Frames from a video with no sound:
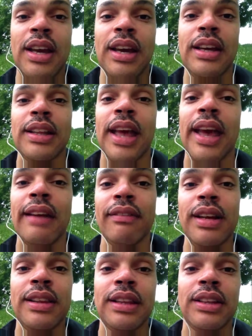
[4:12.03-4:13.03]
and
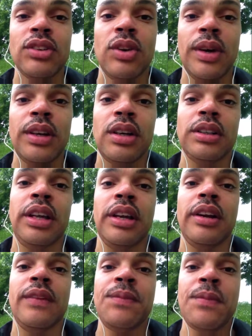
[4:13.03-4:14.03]
everything that's going on
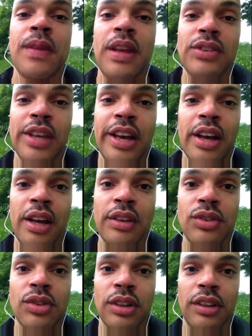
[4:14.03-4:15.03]
here is a
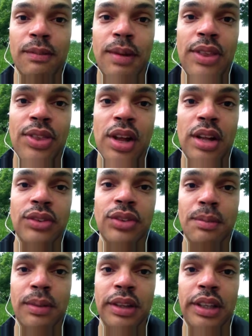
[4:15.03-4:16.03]
construct of my thoughts
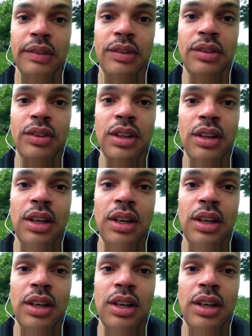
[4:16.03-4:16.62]
and beliefs.